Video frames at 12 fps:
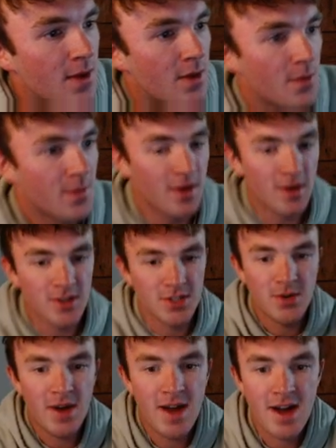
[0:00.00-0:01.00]
We
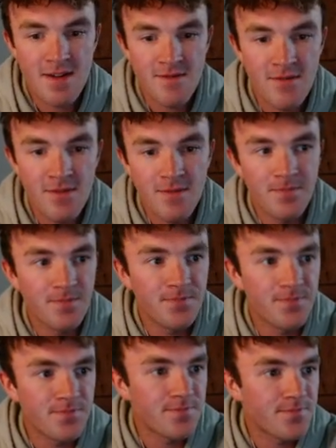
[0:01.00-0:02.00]
also have
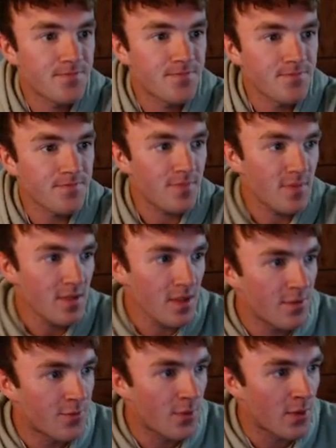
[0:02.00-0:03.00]

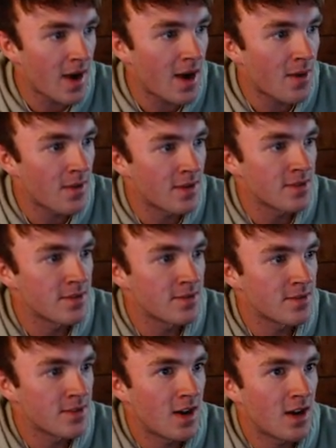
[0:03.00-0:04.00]
a 4-hour
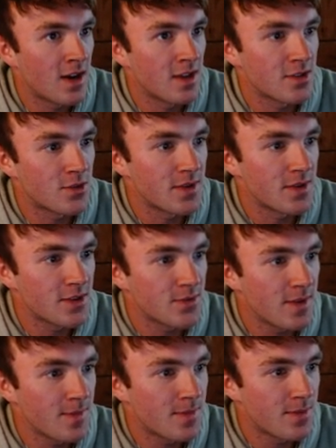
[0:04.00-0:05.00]
liquidity
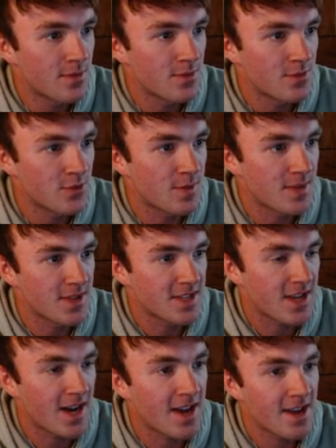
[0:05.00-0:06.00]
sweep of this
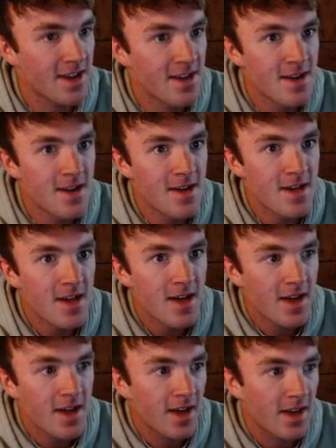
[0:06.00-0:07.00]
high,
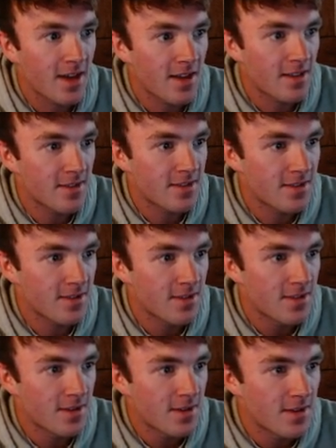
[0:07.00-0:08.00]
and
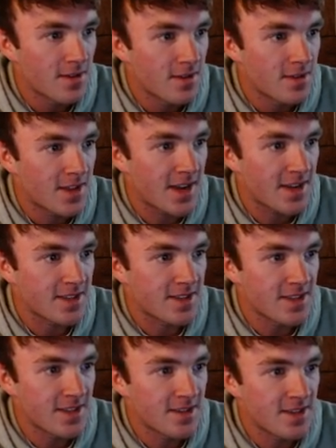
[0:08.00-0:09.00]

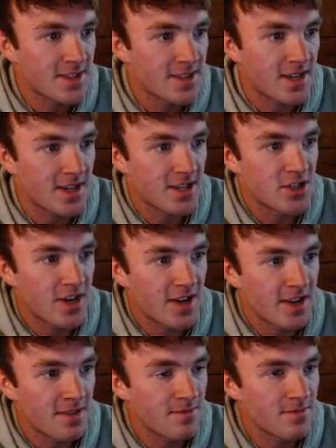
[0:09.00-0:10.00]
technically it's like a
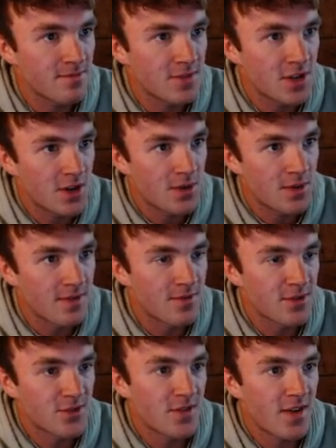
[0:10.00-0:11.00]
giant,
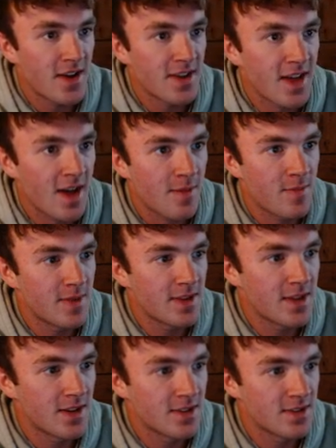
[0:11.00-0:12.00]
inverse fair value gap,
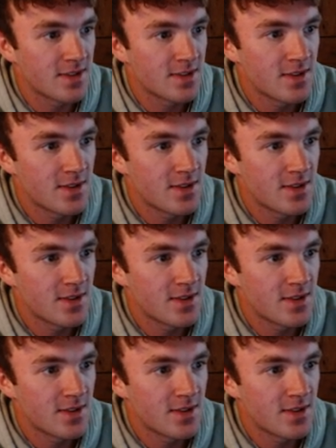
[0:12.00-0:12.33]
because